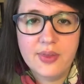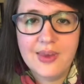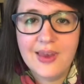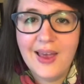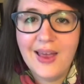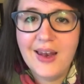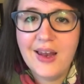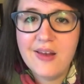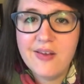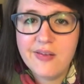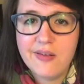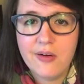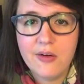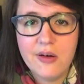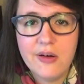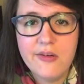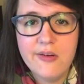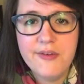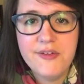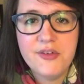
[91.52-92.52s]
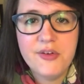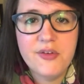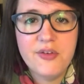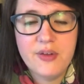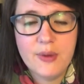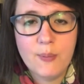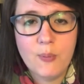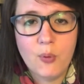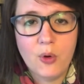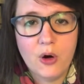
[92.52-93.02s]
And I started to do
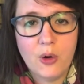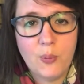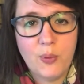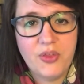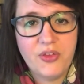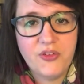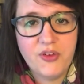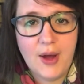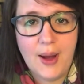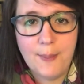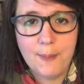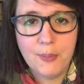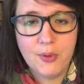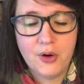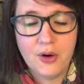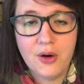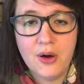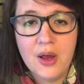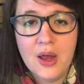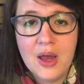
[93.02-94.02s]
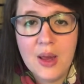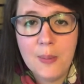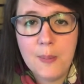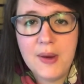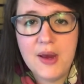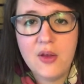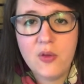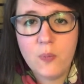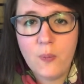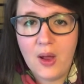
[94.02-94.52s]
some work with Tumblr
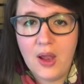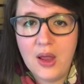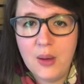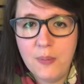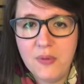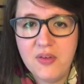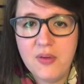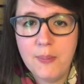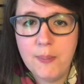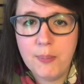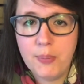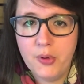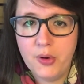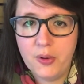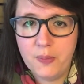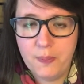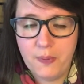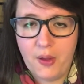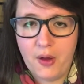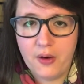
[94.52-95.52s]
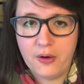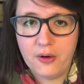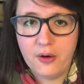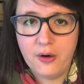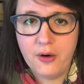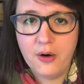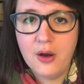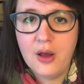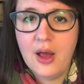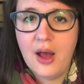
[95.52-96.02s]
because while I was a book blogger,